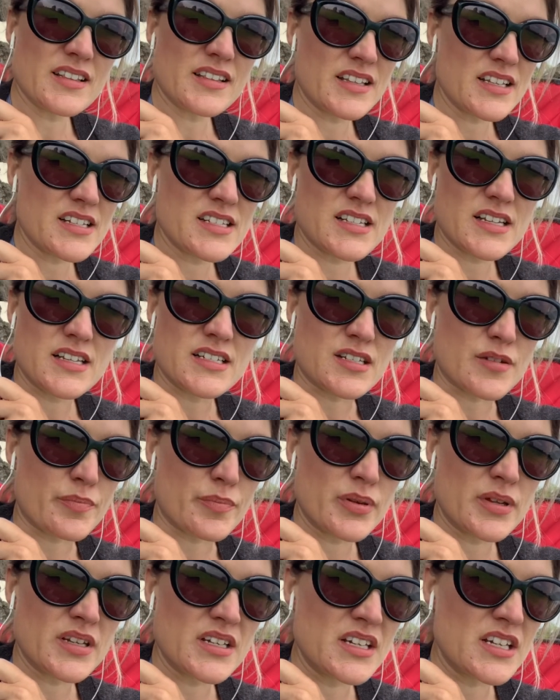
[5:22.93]
this is a
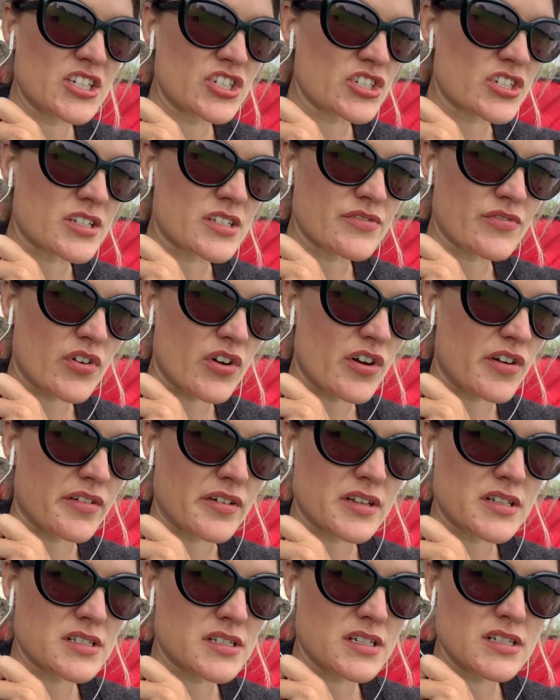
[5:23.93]
pernicious
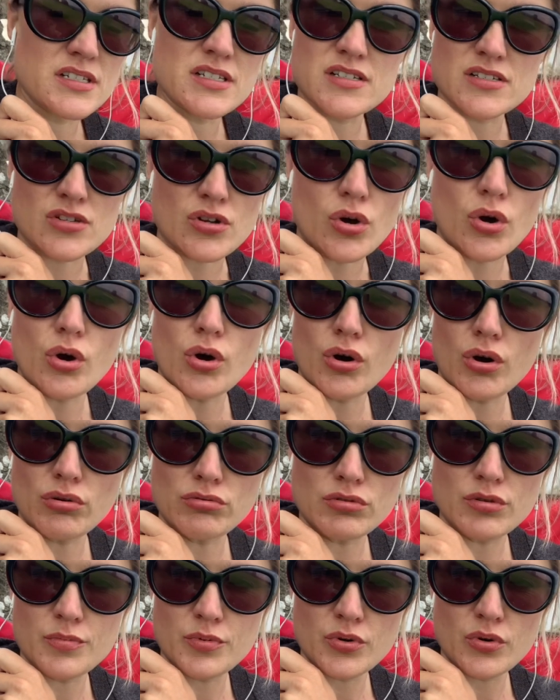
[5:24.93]
virus. This is a
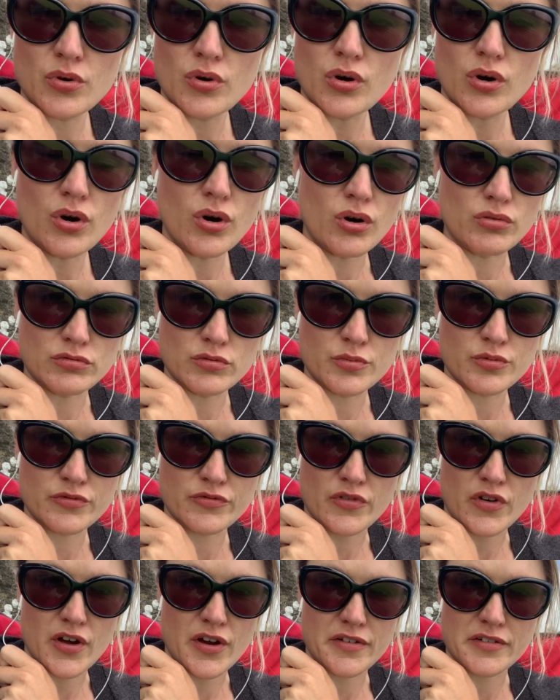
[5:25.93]
horrible, horrible
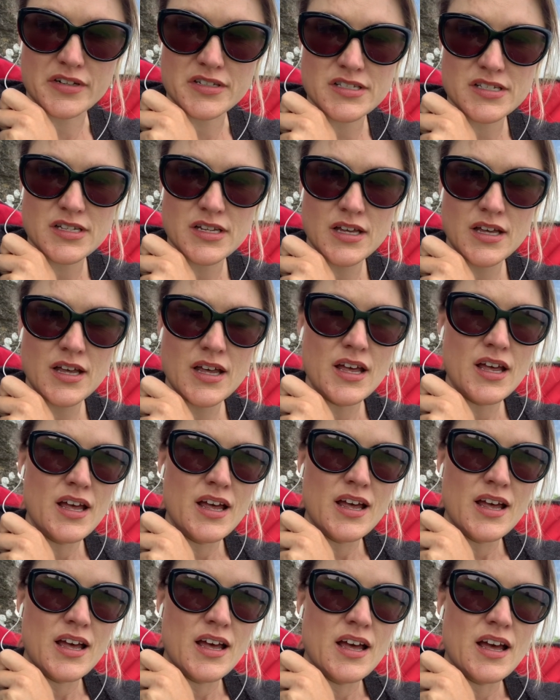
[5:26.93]
virus.
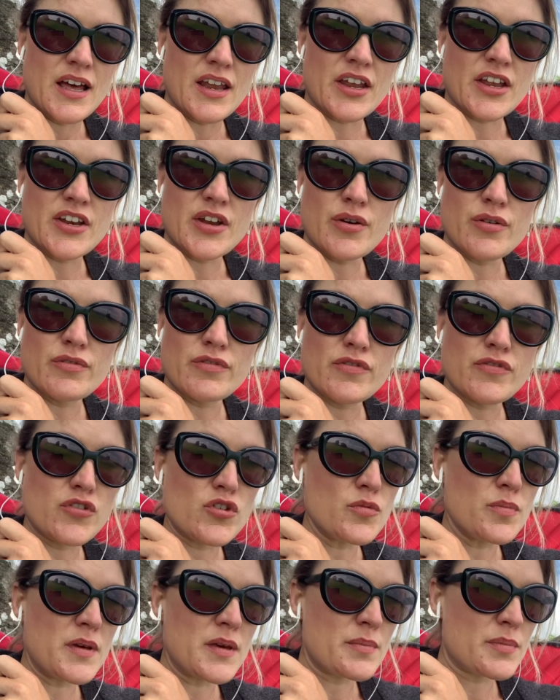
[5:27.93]
And I know of a
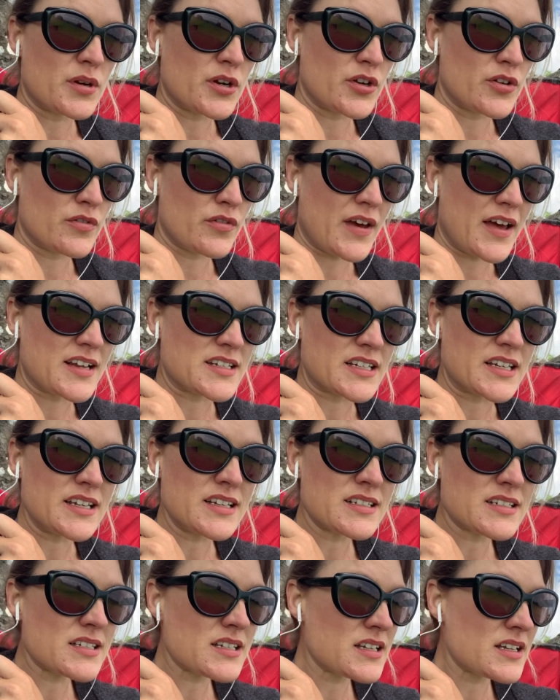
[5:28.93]
few people who've had
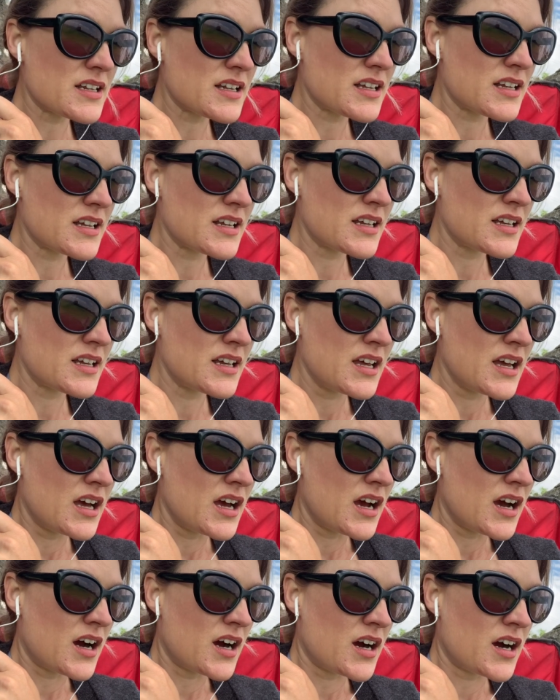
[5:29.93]
it.
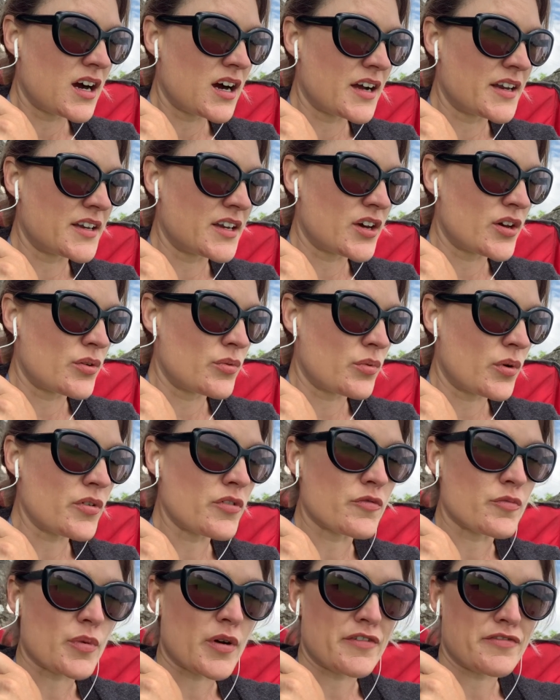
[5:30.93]
I know one
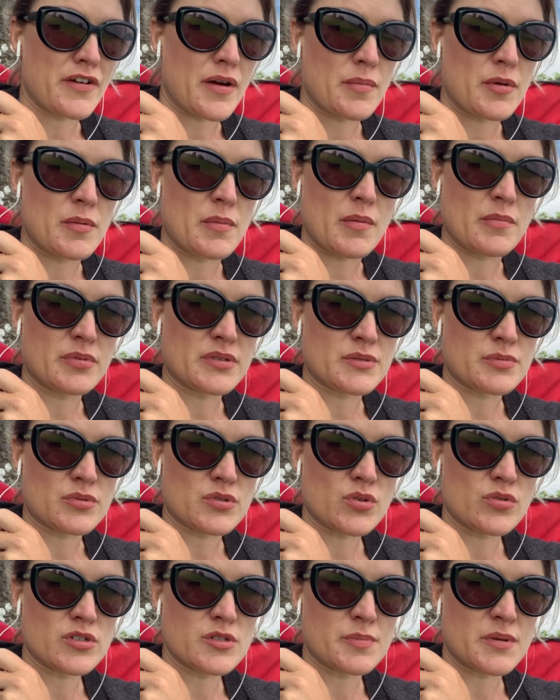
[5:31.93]
of my family members
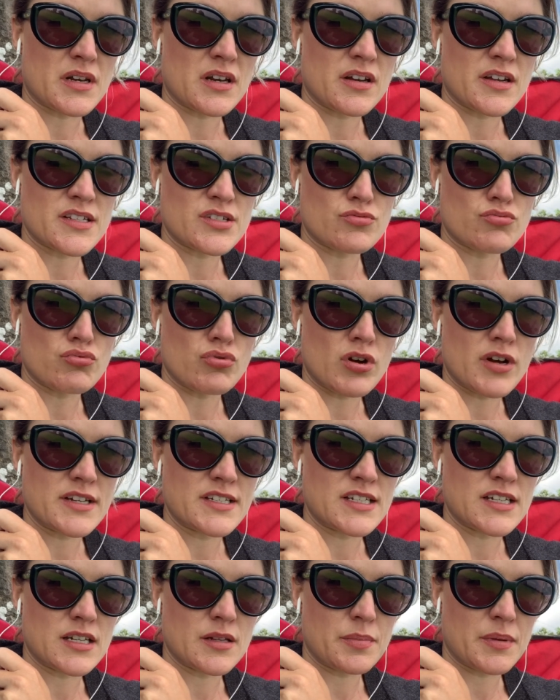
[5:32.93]
was hospitalised
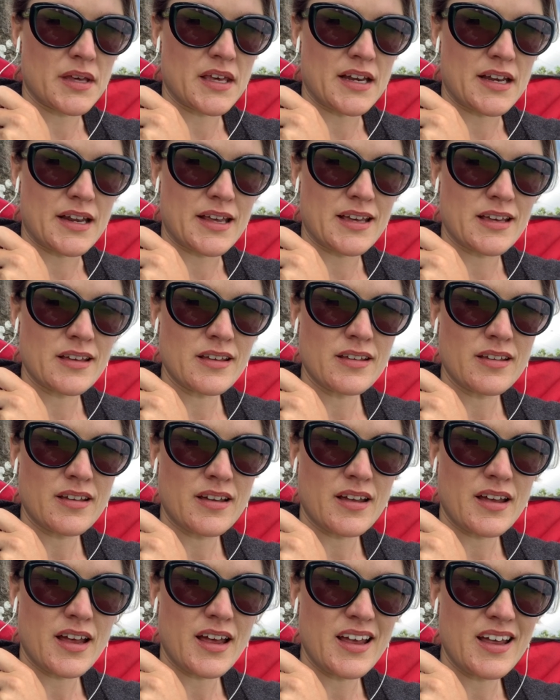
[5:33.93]
right at the beginning,
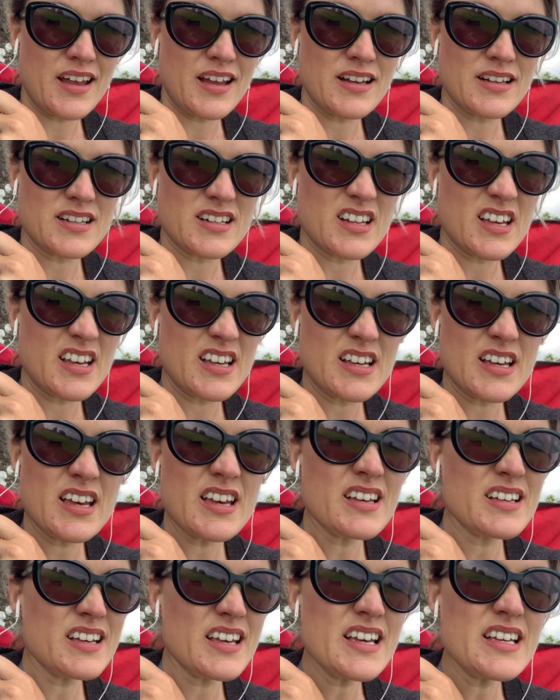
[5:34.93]
and
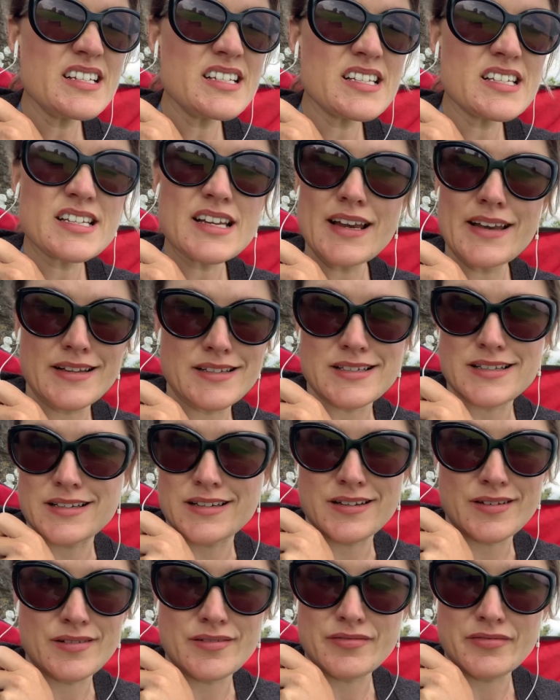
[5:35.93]
he still
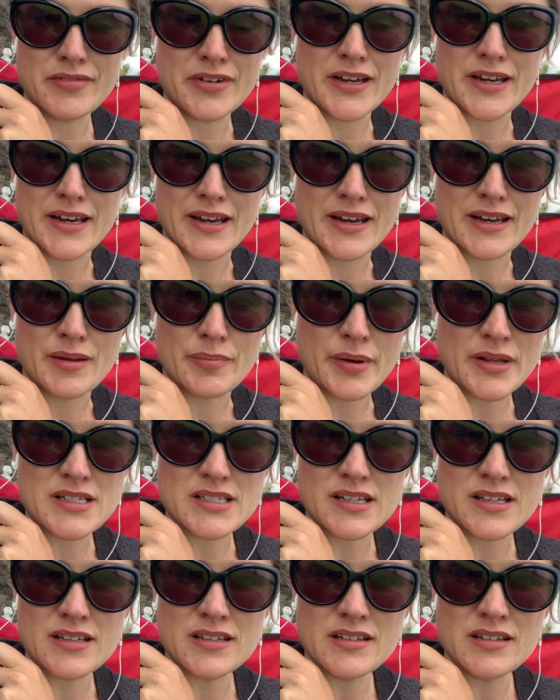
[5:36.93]
isn't really any
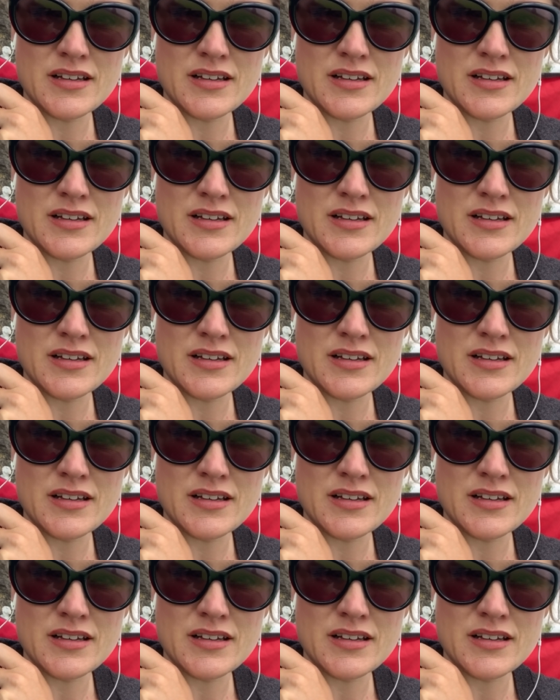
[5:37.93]
better.